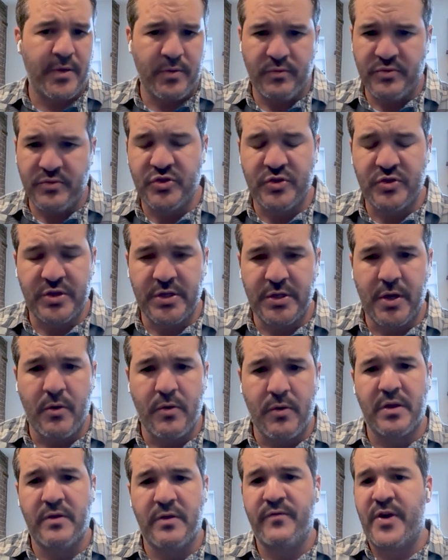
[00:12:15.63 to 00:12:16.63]
Originally
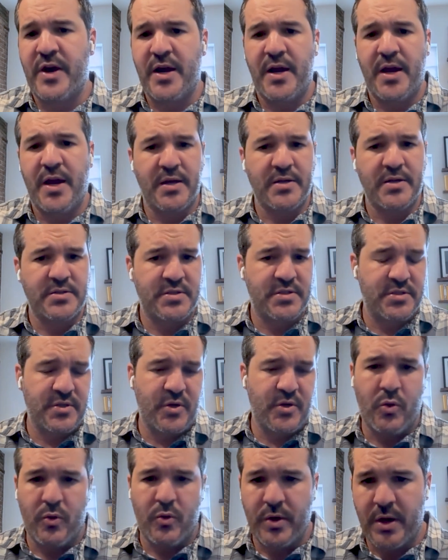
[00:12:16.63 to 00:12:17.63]
going in finance,
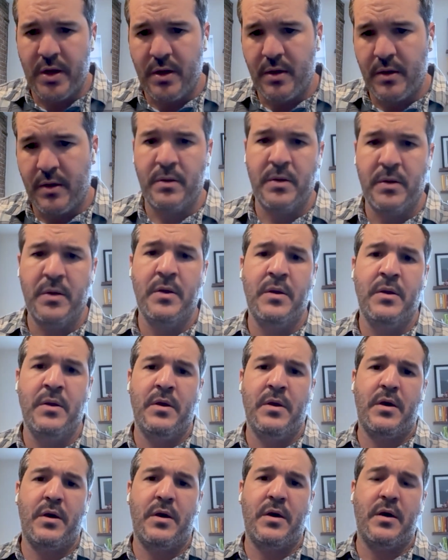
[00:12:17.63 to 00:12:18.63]
Cornell,
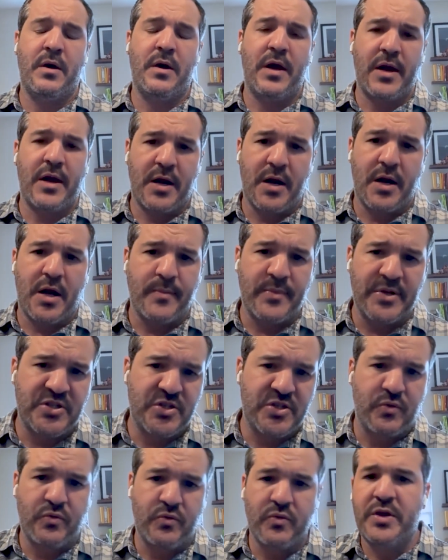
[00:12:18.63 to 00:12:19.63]

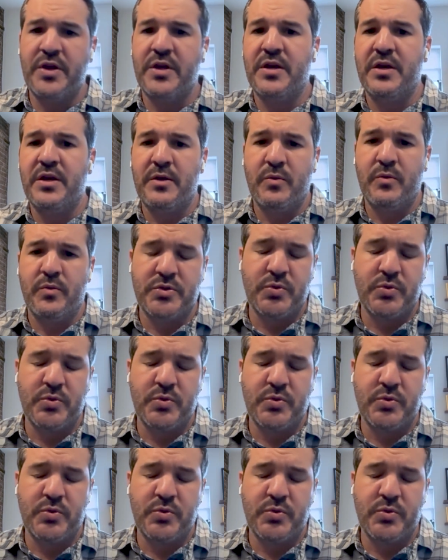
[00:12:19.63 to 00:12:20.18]
economics degree.